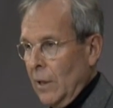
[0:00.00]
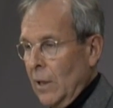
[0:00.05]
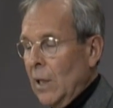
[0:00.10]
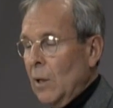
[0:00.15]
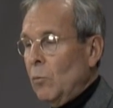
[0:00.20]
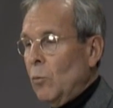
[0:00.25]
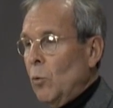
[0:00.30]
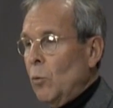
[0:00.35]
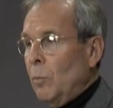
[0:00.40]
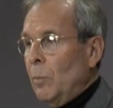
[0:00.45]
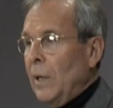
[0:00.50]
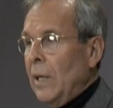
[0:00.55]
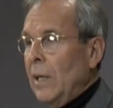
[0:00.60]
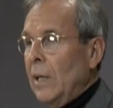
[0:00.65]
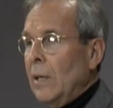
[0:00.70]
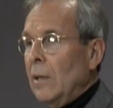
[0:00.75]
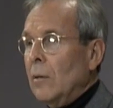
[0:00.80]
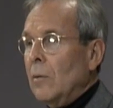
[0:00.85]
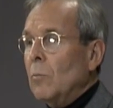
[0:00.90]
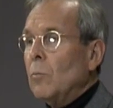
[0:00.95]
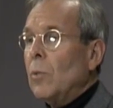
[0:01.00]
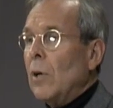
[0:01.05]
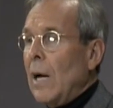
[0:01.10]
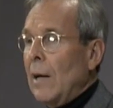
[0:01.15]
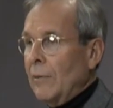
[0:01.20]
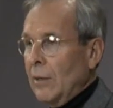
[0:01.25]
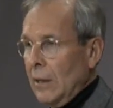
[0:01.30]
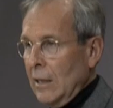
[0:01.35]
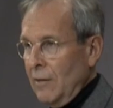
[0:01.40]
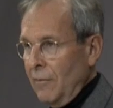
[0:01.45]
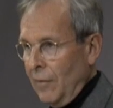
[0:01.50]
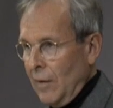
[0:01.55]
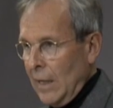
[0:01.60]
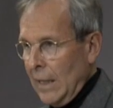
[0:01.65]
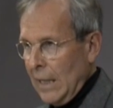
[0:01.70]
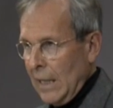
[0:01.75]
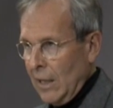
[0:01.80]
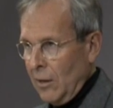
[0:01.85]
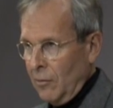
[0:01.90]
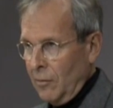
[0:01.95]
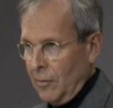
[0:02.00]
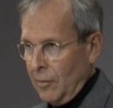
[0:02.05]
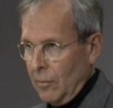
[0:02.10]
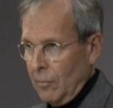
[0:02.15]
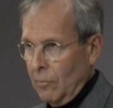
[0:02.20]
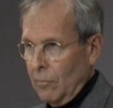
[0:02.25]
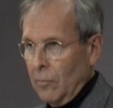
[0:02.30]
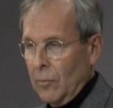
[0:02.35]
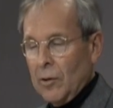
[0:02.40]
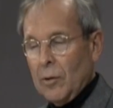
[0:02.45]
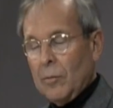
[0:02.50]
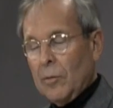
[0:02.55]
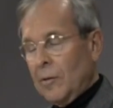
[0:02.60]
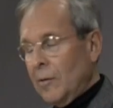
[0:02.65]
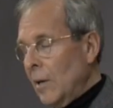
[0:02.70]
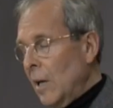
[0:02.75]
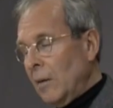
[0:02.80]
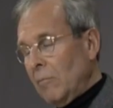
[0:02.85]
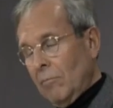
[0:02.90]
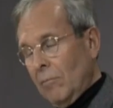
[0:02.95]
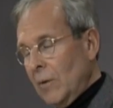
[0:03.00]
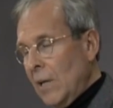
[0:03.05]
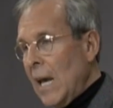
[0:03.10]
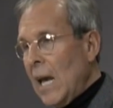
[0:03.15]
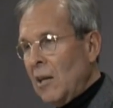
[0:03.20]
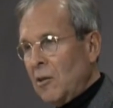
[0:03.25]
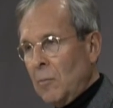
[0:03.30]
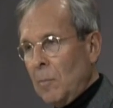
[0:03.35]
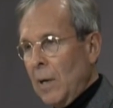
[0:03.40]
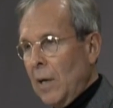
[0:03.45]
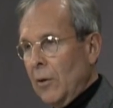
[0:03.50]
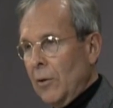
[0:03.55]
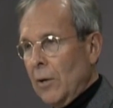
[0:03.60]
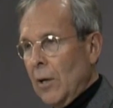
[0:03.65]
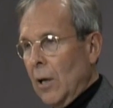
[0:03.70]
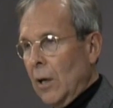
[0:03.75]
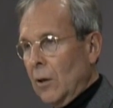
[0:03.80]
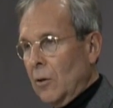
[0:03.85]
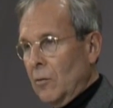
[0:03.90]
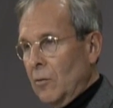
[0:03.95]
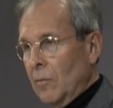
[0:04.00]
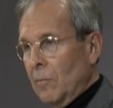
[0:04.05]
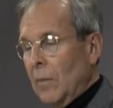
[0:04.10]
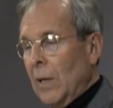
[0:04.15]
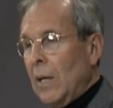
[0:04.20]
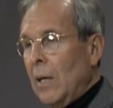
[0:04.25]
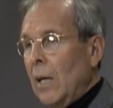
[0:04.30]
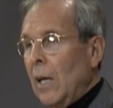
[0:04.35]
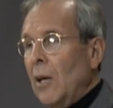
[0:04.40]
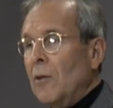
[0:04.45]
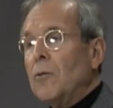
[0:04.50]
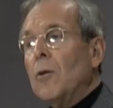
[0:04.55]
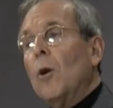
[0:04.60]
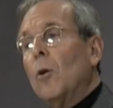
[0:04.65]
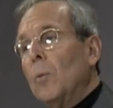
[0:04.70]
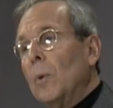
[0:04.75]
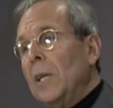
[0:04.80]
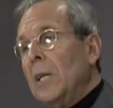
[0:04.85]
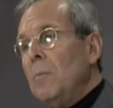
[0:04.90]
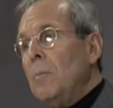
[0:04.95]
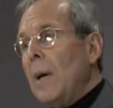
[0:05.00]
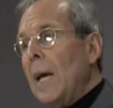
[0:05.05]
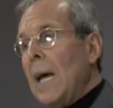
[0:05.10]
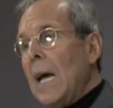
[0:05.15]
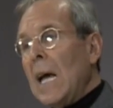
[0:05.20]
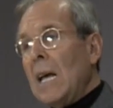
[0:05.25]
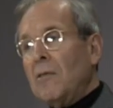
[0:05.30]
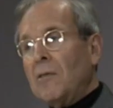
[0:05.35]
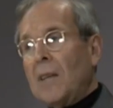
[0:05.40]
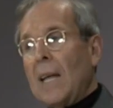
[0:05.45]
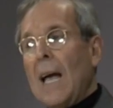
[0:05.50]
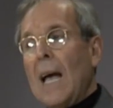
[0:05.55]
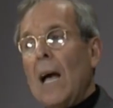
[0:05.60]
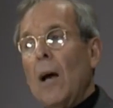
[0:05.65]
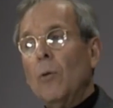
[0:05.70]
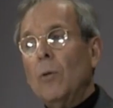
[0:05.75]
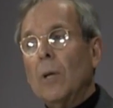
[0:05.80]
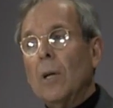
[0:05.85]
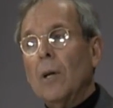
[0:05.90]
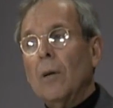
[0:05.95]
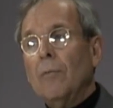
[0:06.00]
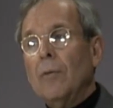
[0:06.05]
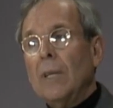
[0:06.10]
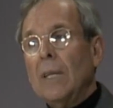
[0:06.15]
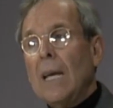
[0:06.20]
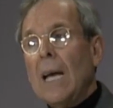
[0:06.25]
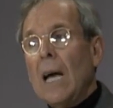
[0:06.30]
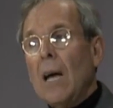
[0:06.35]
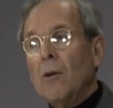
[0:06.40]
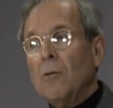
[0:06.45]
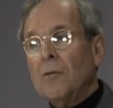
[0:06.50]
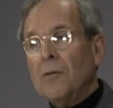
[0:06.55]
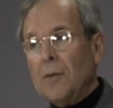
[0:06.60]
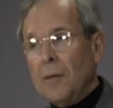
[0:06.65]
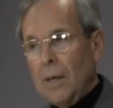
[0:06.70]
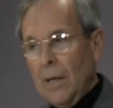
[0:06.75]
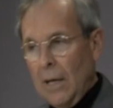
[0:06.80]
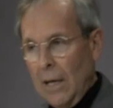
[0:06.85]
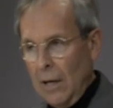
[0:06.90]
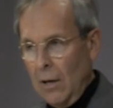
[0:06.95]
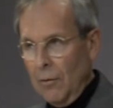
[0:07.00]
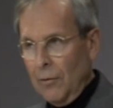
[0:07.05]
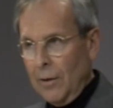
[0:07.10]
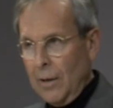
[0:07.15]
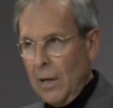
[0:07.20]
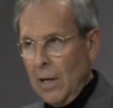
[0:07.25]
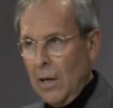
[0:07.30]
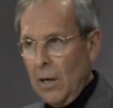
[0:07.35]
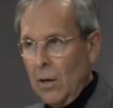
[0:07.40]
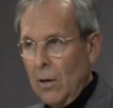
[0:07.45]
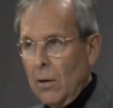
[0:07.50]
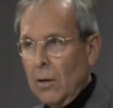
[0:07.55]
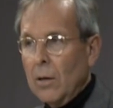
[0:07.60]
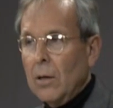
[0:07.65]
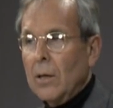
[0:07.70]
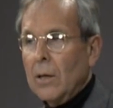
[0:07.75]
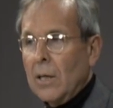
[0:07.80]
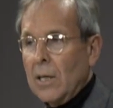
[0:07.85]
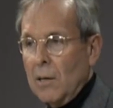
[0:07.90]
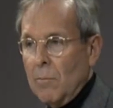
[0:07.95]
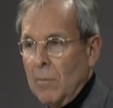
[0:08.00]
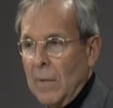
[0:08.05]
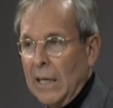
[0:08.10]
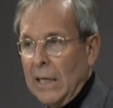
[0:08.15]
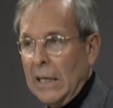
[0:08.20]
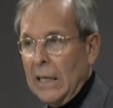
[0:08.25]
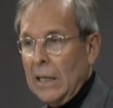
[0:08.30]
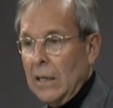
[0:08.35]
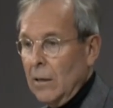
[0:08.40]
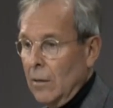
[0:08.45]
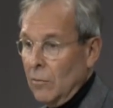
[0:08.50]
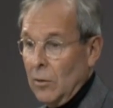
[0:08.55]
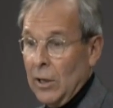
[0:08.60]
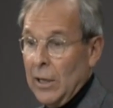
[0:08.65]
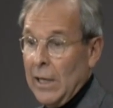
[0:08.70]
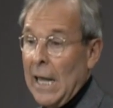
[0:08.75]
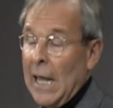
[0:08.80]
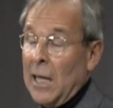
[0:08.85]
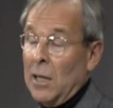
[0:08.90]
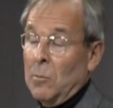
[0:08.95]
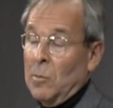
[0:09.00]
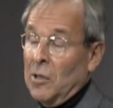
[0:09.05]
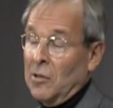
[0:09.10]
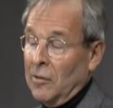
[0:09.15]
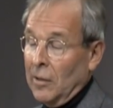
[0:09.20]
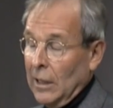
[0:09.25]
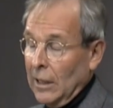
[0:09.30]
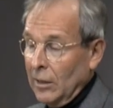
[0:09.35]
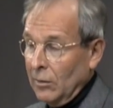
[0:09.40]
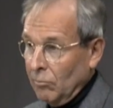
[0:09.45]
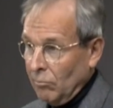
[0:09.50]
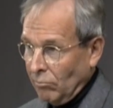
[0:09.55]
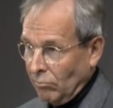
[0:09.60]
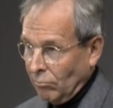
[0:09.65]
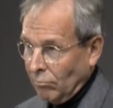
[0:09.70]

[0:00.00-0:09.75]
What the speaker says: It will be privately financed, so it's not taxpayer dollars. It's already passed out of the House Healthcare Committee unanimously,